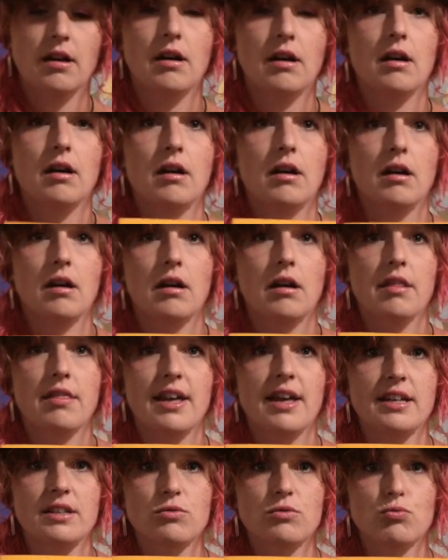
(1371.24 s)
Oh,
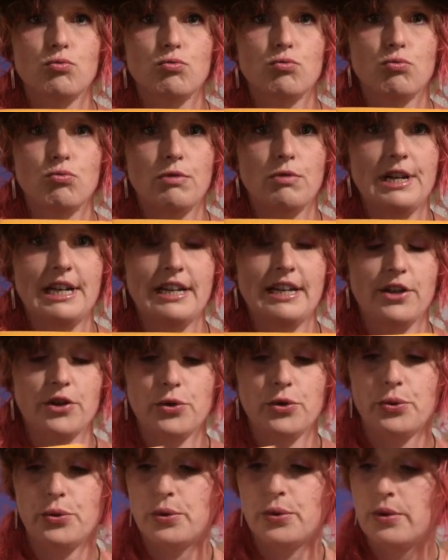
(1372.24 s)
that's really
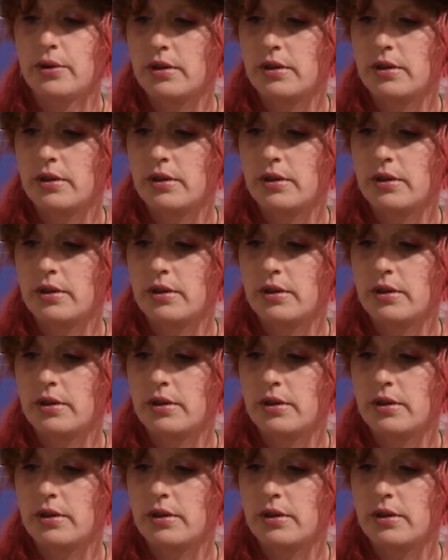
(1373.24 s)
cool.